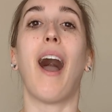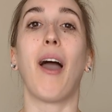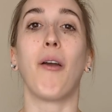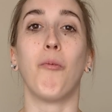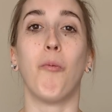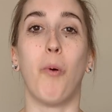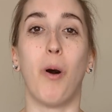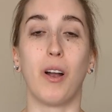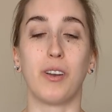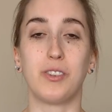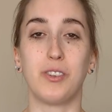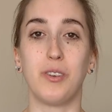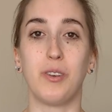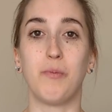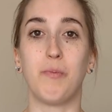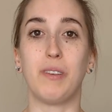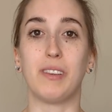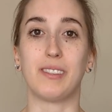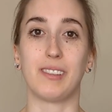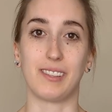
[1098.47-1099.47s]
I want you
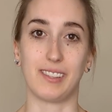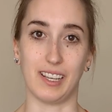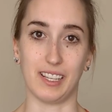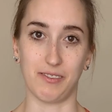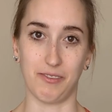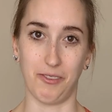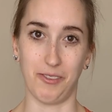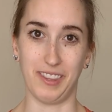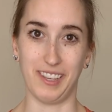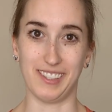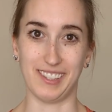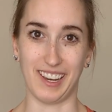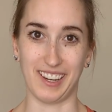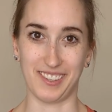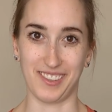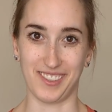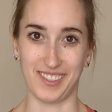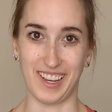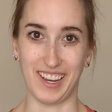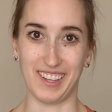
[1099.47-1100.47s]
to be successful with these
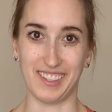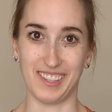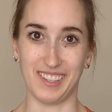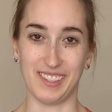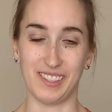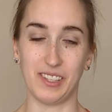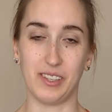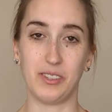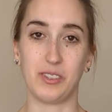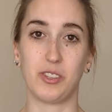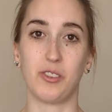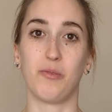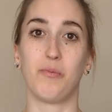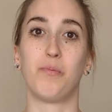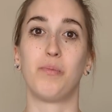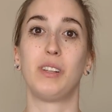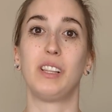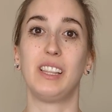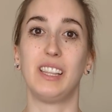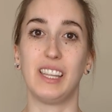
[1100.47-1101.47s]
exercises, so
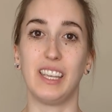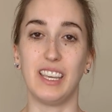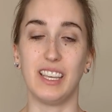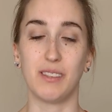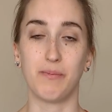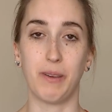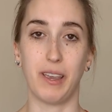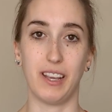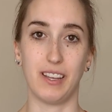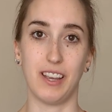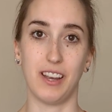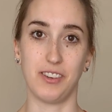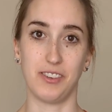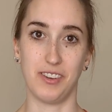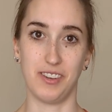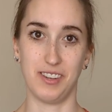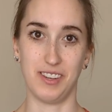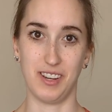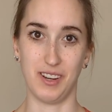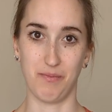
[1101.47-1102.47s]
please pay
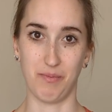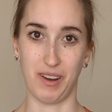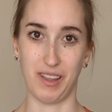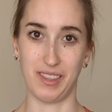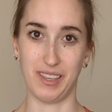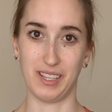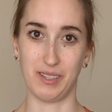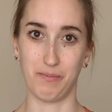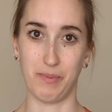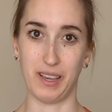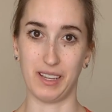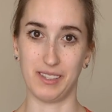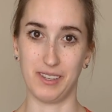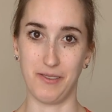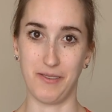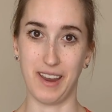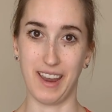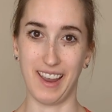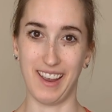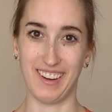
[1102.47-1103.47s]
attention to your breath as best
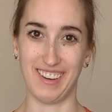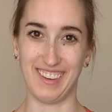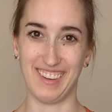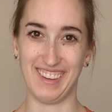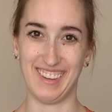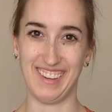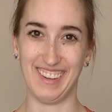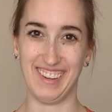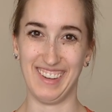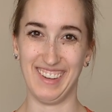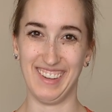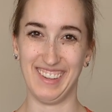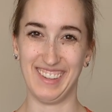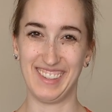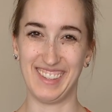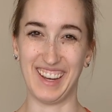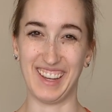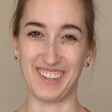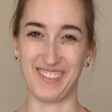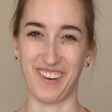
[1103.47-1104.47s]
you can.
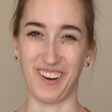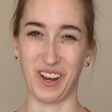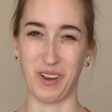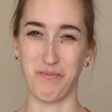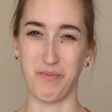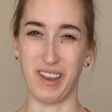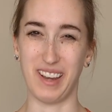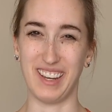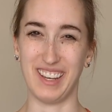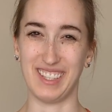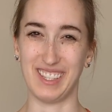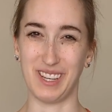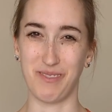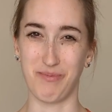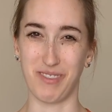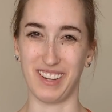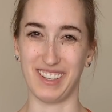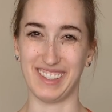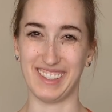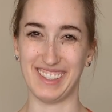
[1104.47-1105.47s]
Stay strong and bendy,
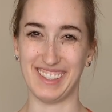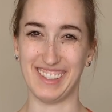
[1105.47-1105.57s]
zebras.